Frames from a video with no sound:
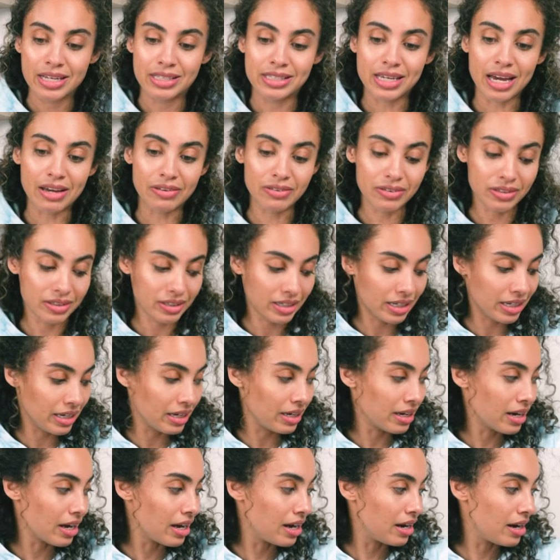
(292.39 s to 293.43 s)

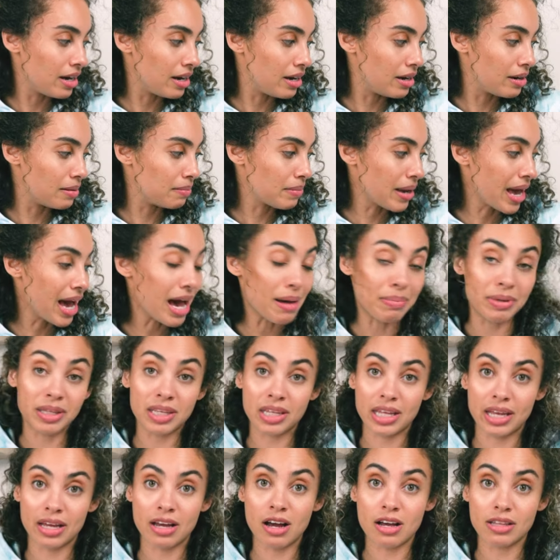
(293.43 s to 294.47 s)
Definitely happy
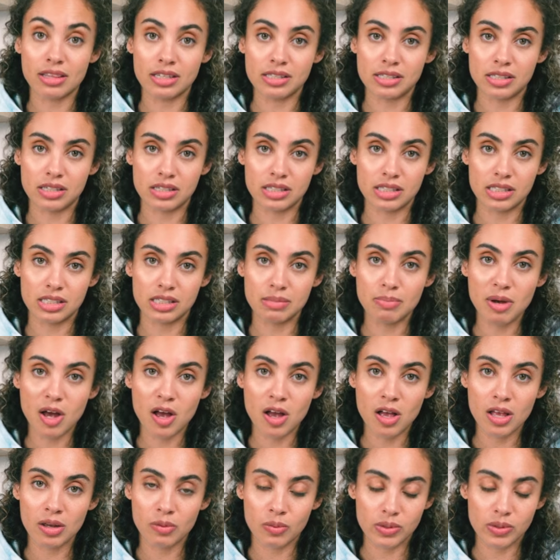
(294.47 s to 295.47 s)
that I got this in a small.